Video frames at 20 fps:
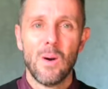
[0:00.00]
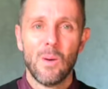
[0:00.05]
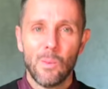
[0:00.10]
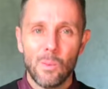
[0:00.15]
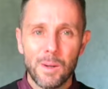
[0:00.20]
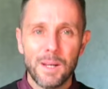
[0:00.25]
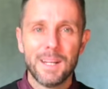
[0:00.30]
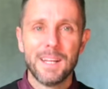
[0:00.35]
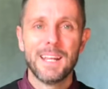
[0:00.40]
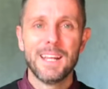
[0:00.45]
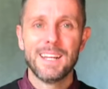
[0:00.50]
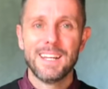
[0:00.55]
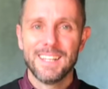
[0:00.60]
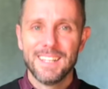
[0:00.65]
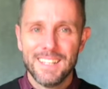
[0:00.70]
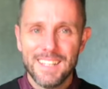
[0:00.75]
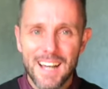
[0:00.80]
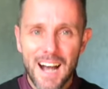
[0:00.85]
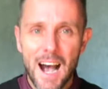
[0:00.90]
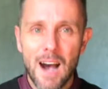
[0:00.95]
We need
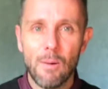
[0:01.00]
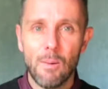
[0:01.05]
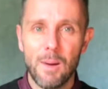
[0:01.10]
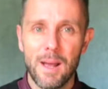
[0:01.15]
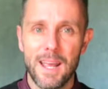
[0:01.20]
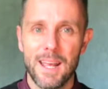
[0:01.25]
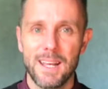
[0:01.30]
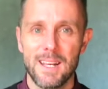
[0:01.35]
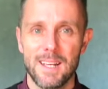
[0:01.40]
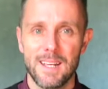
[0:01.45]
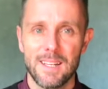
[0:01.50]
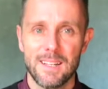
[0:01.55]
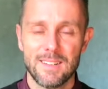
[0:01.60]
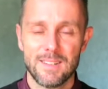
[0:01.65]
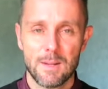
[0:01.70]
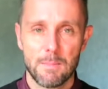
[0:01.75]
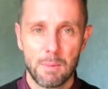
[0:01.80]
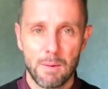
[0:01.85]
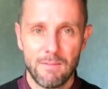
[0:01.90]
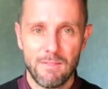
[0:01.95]
Yahweh
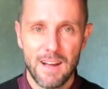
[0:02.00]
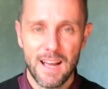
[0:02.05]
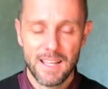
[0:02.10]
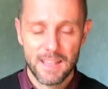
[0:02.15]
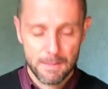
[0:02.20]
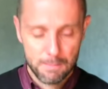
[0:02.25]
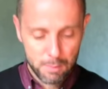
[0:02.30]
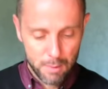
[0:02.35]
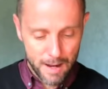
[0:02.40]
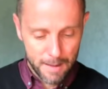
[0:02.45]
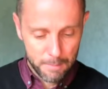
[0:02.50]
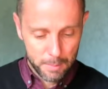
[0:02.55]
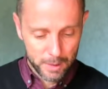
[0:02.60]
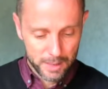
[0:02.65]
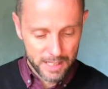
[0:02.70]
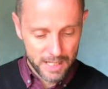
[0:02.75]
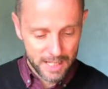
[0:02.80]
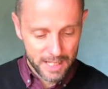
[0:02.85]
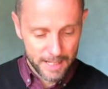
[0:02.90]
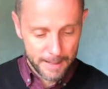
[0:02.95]
to provide the proper
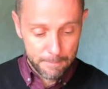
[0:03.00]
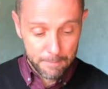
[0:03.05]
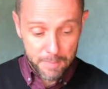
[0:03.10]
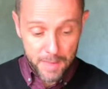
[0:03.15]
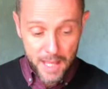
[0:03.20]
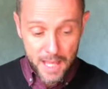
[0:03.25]
king.